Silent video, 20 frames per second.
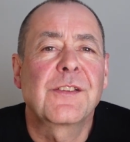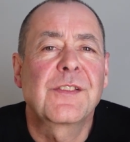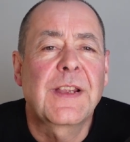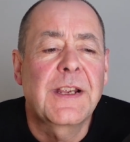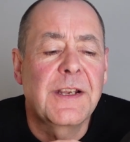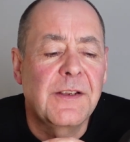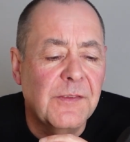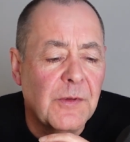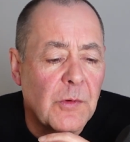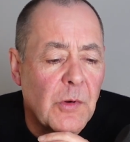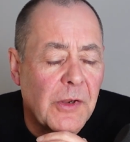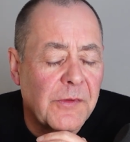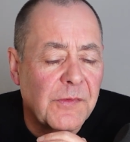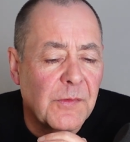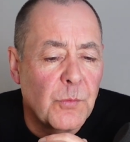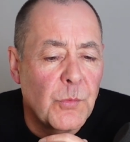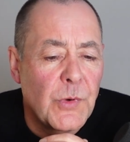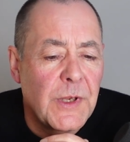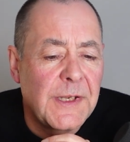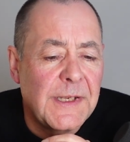I'd say is a
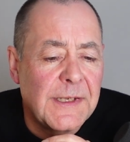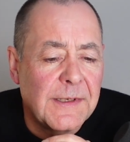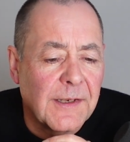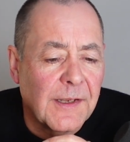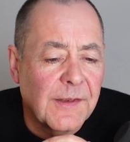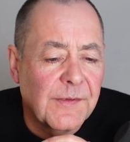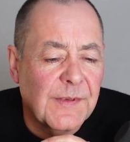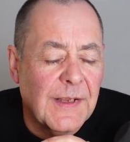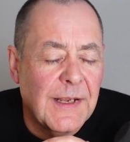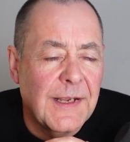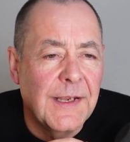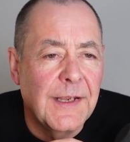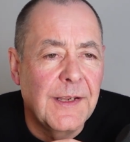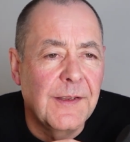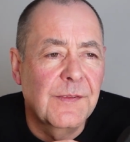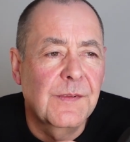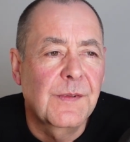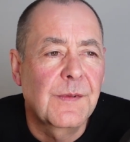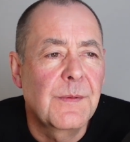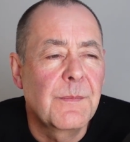weakness
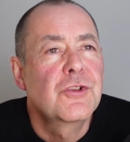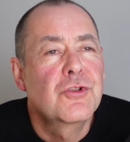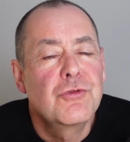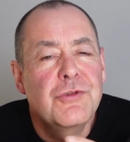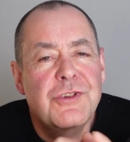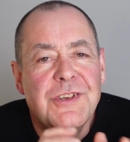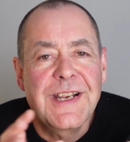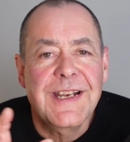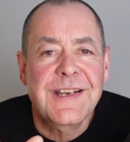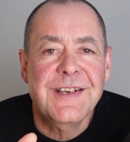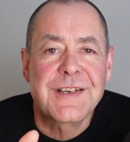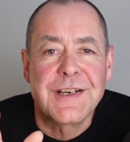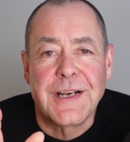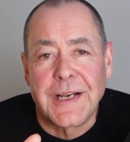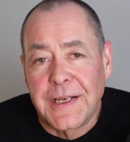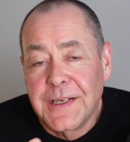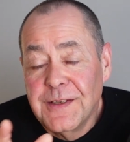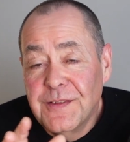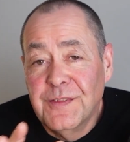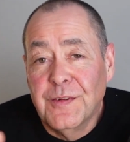is
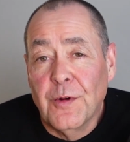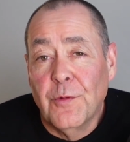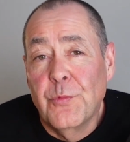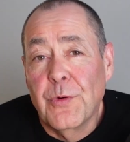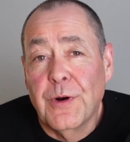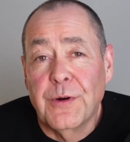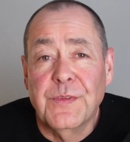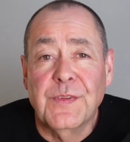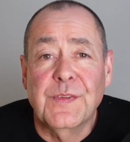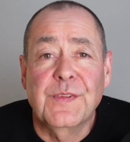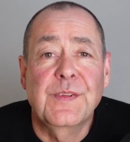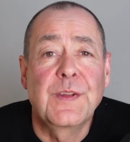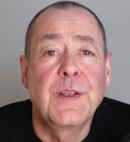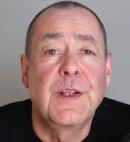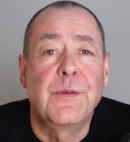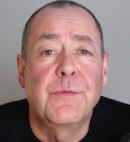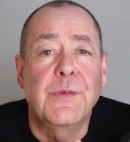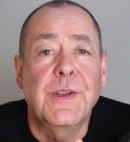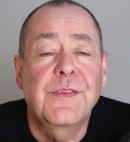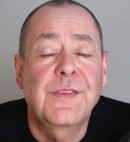traditionally software as a
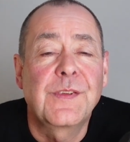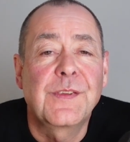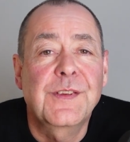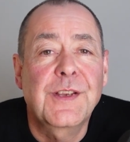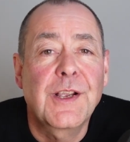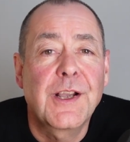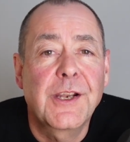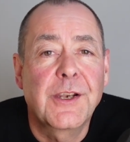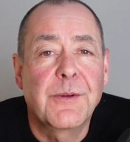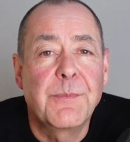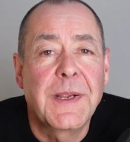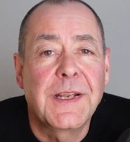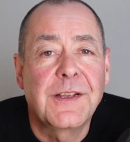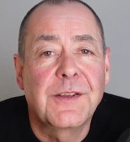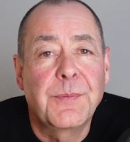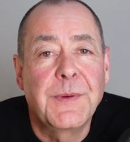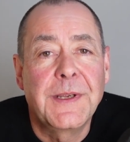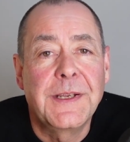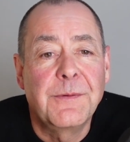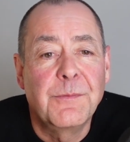service is kind of meant
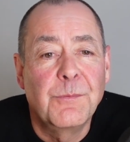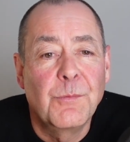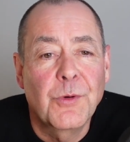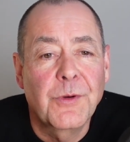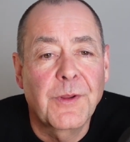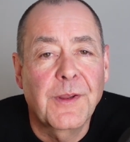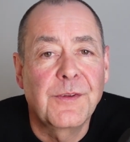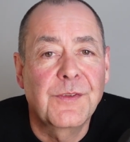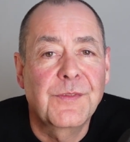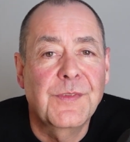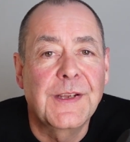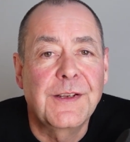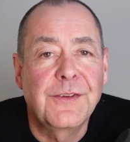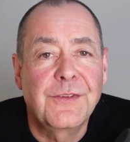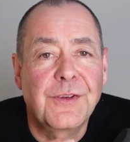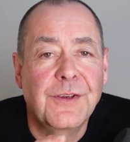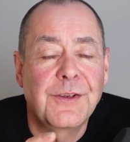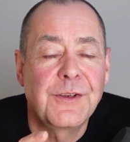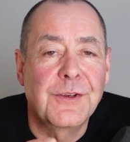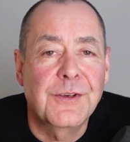to be one of those
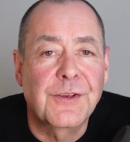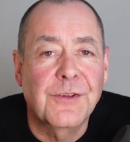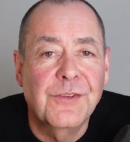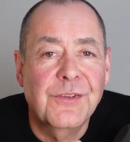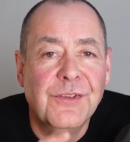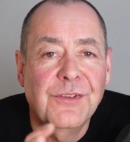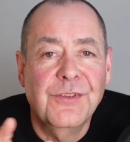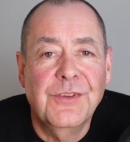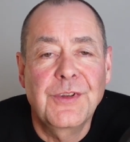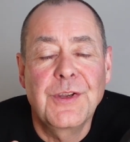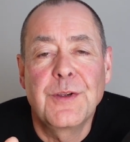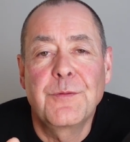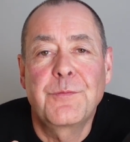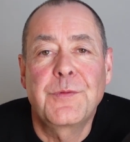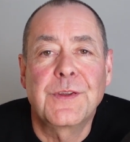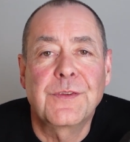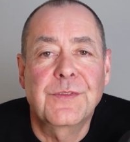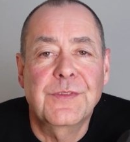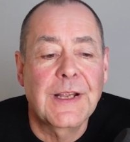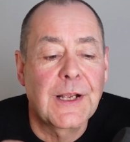things you could serve
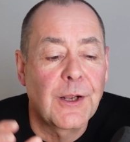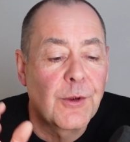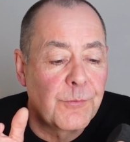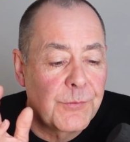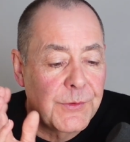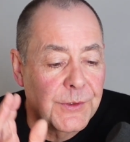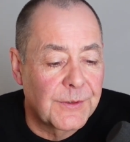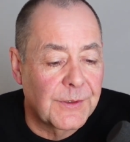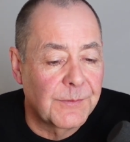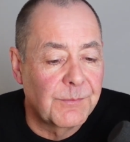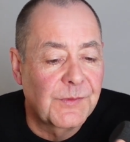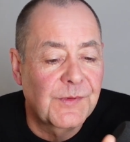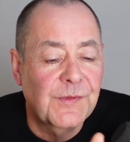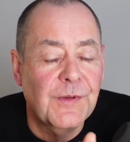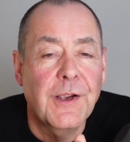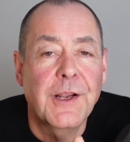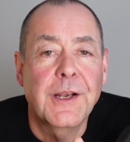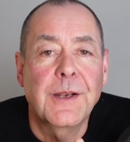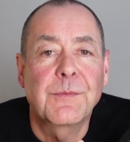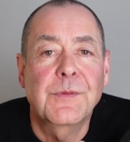yourself, you could
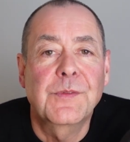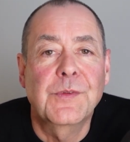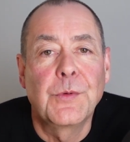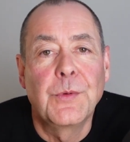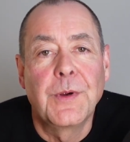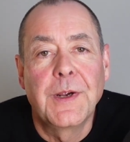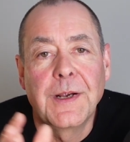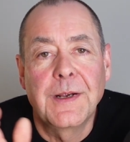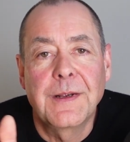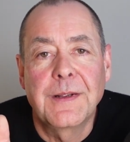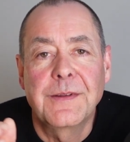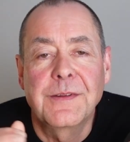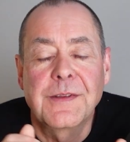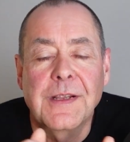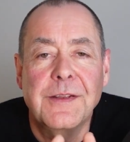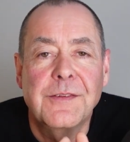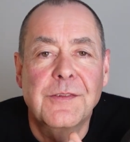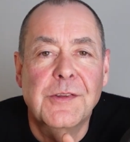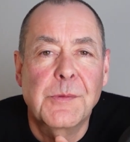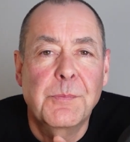sign up to it
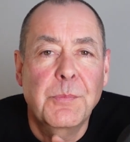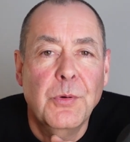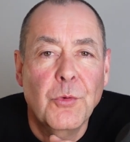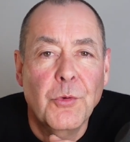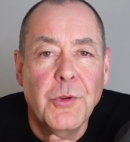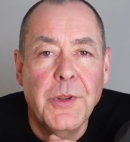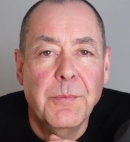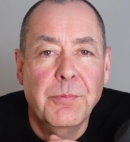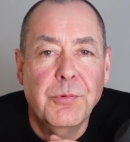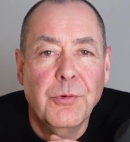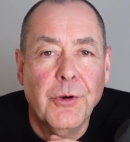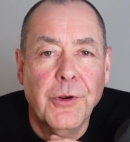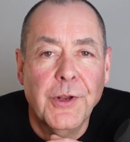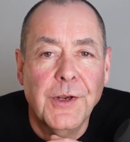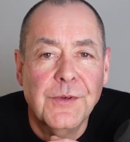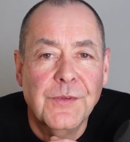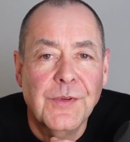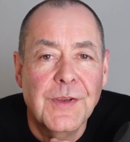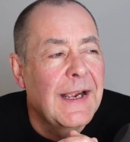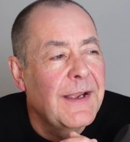and deploy the
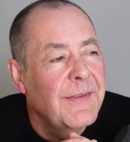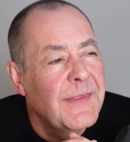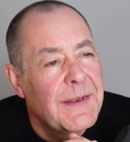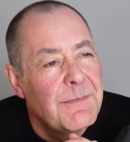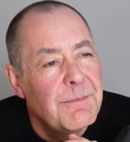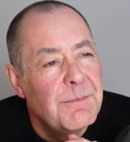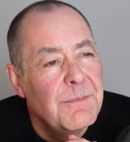product. And